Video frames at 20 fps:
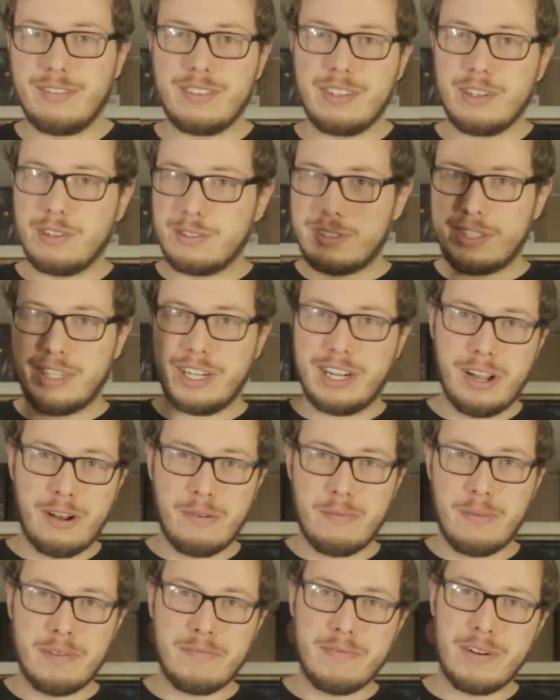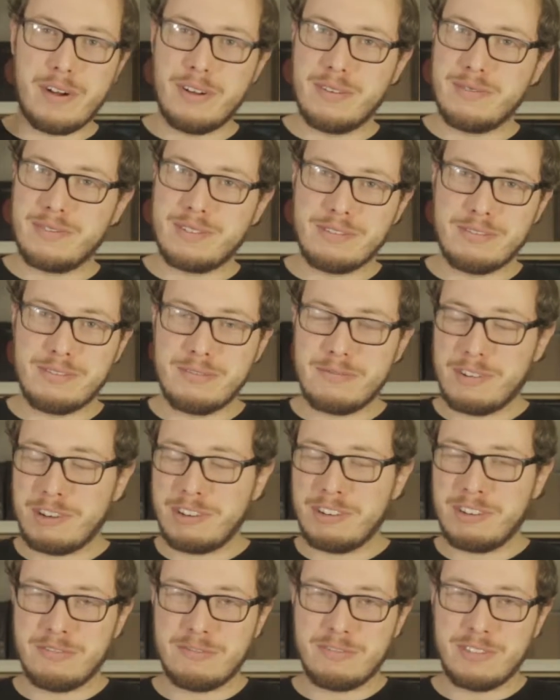Go check out my Volume 2 and
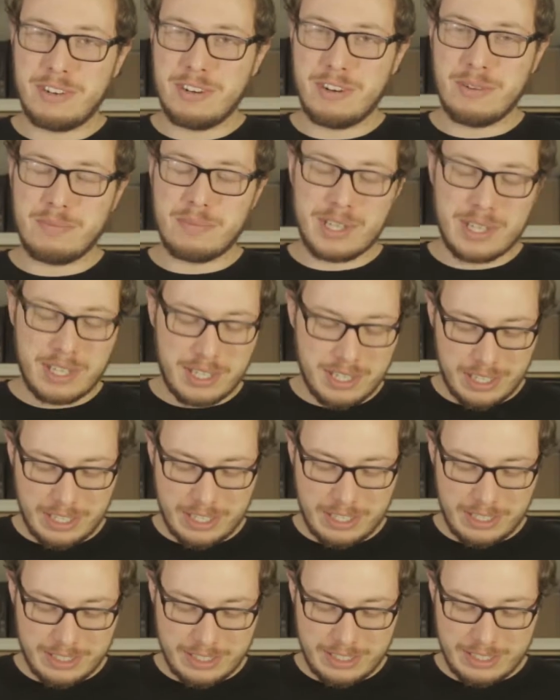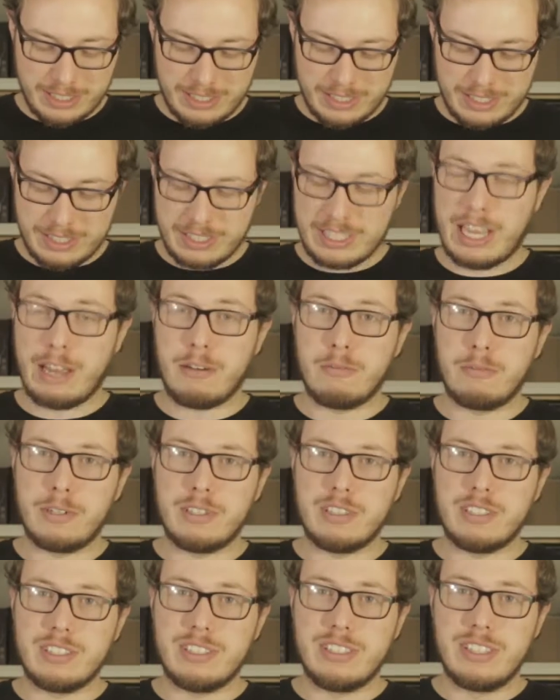Volume 3 opening, because that
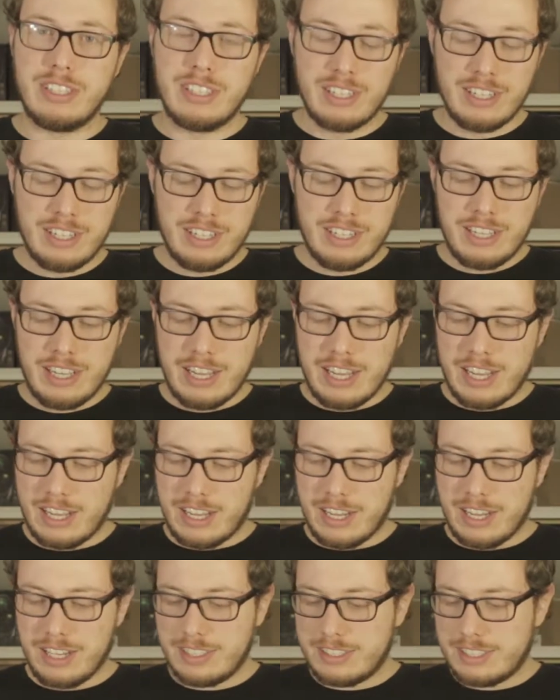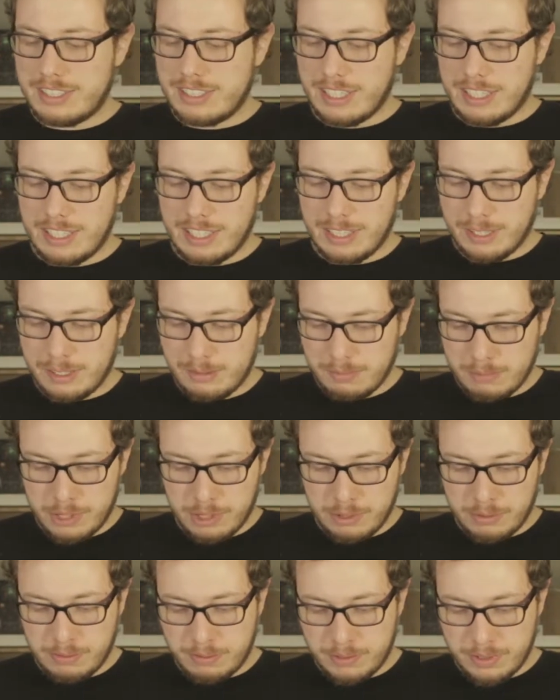will... I say it in
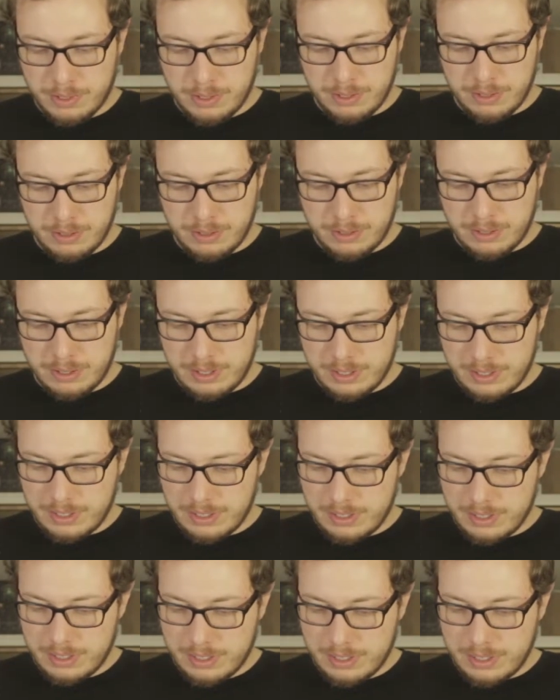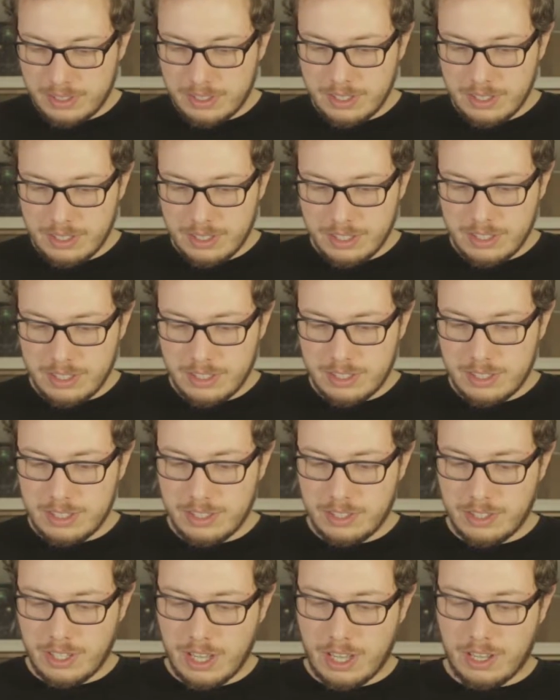both of those.
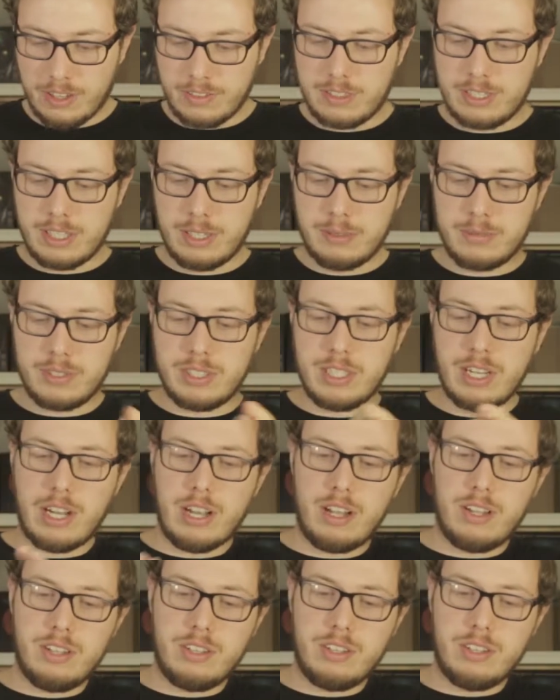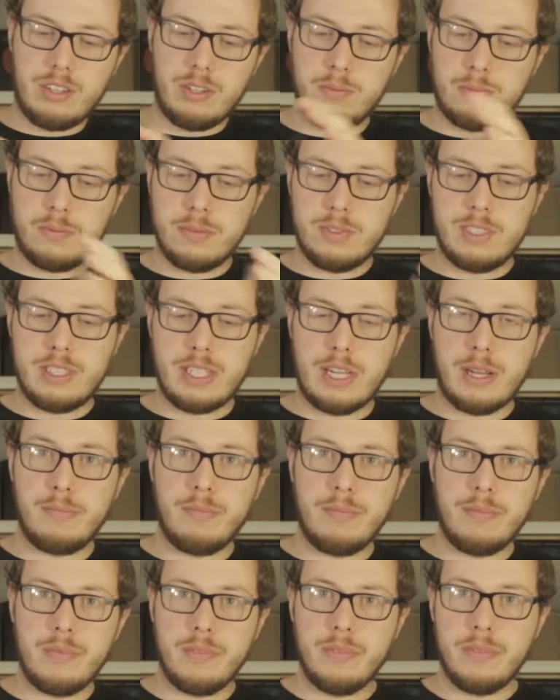So yeah, same style. Opens
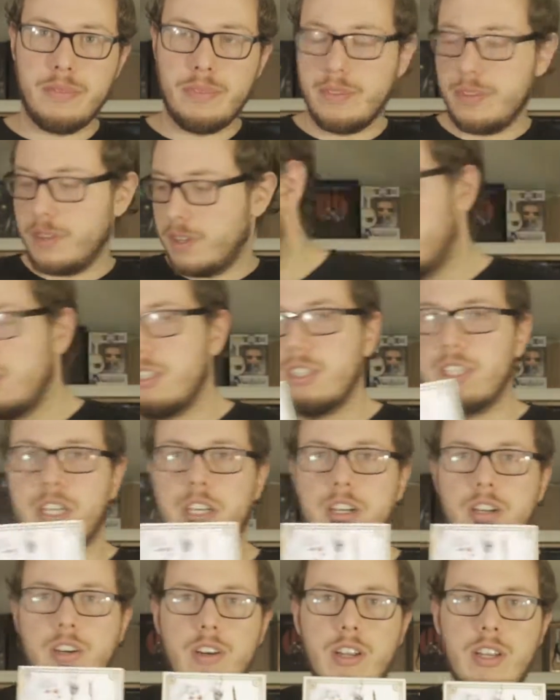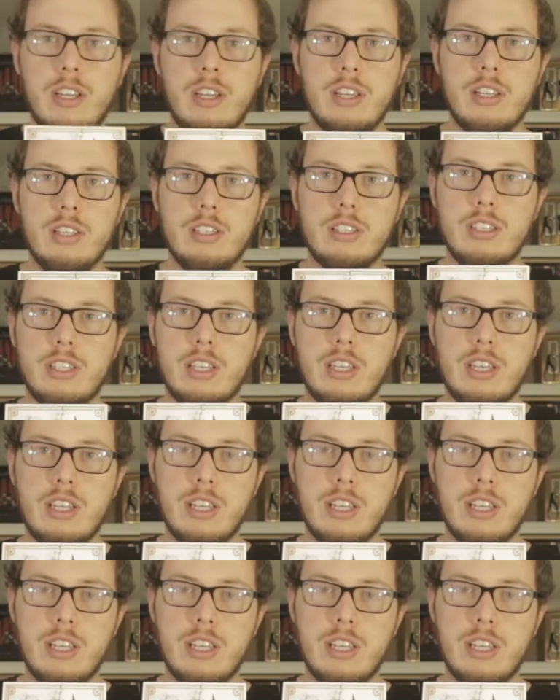up. So there is...